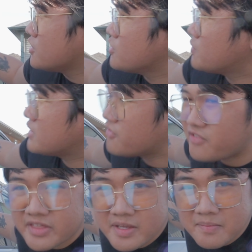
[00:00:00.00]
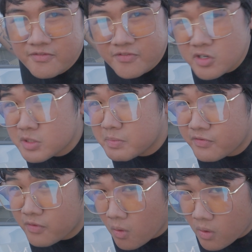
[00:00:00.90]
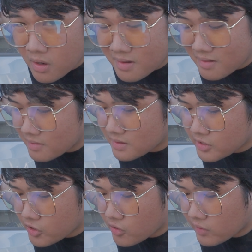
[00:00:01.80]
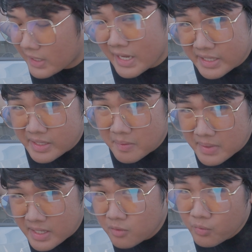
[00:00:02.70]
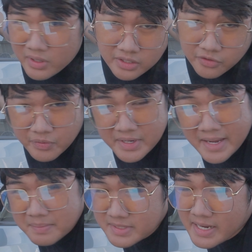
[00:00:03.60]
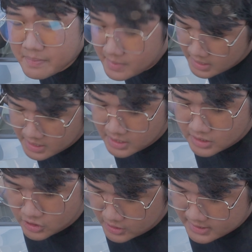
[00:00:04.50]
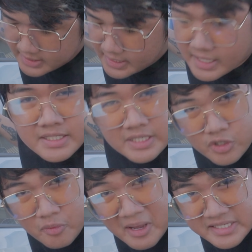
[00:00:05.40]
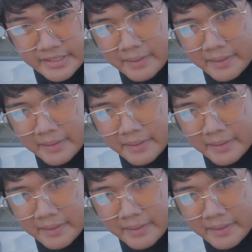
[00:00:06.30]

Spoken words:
You want to fit them first before, laying them in with the 3M tape, just in case that you mess